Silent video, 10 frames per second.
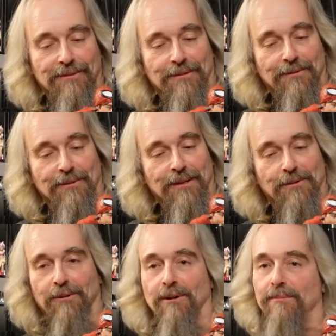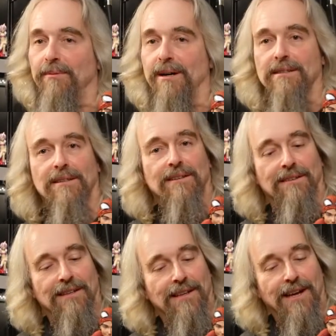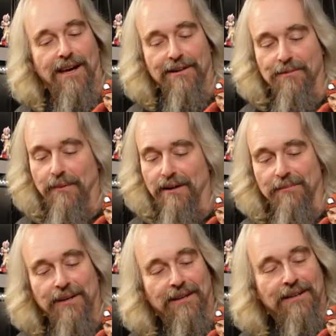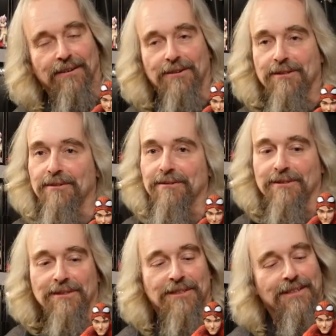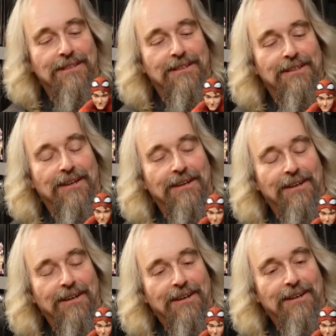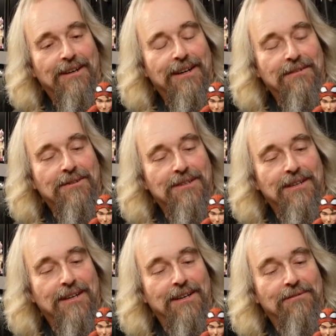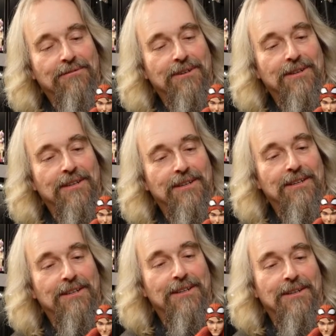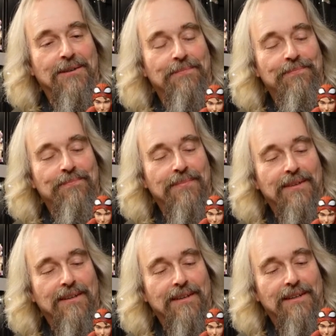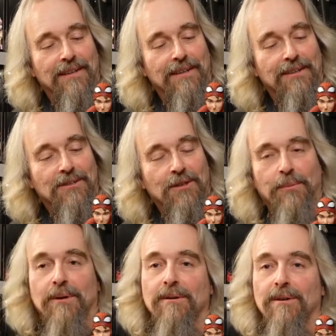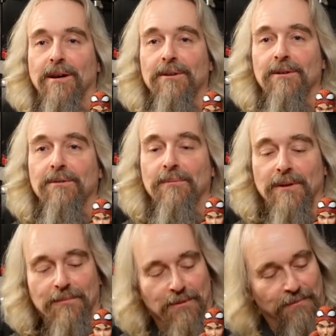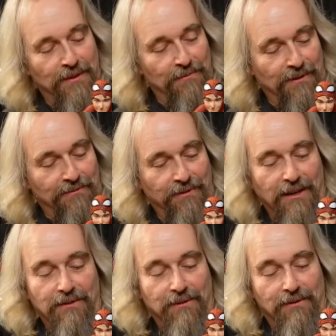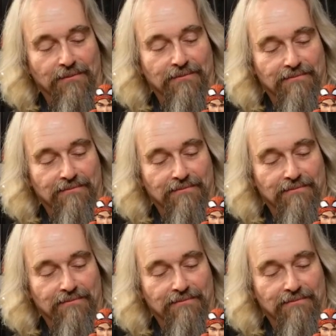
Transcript: know, I grew up watching a lot of Spider-Man cartoons as a kid. I I'd have to say if any superhero I do remember being my favorite,